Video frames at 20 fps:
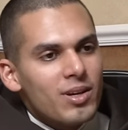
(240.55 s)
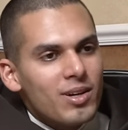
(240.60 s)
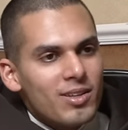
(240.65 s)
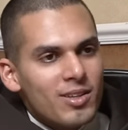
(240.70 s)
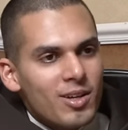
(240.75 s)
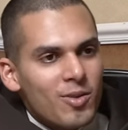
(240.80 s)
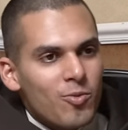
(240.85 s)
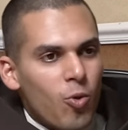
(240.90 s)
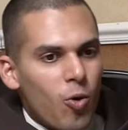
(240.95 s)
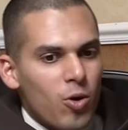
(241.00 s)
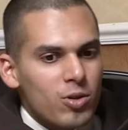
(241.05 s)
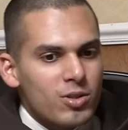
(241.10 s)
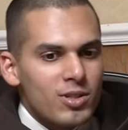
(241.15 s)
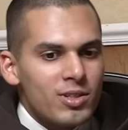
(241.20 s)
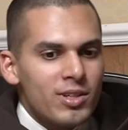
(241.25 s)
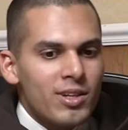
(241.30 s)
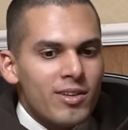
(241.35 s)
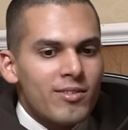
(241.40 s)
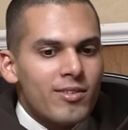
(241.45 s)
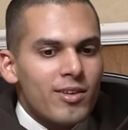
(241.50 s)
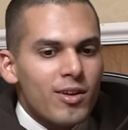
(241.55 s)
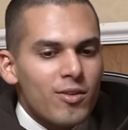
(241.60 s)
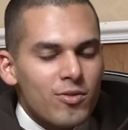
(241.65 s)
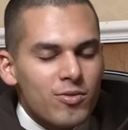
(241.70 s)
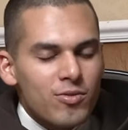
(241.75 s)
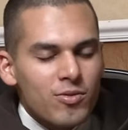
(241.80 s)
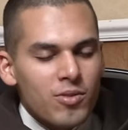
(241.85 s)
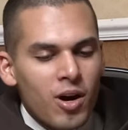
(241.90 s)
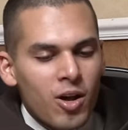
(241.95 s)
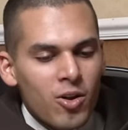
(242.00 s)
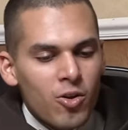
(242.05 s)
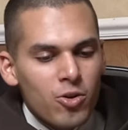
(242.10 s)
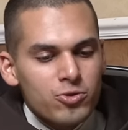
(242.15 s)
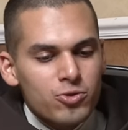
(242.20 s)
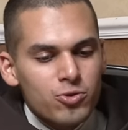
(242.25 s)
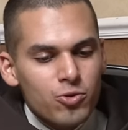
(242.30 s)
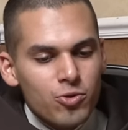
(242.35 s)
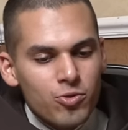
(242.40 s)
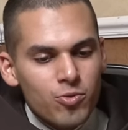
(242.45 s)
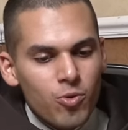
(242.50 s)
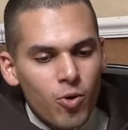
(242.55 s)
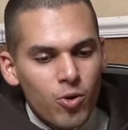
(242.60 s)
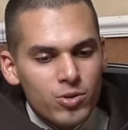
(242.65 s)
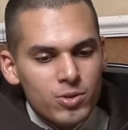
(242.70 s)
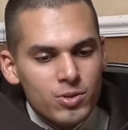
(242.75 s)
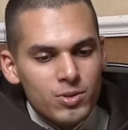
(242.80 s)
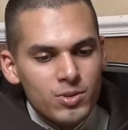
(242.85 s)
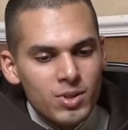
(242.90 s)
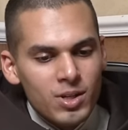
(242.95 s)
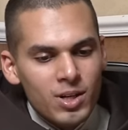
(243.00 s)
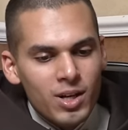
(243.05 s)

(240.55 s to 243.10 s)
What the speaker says: that water in itself, our Lord chose water.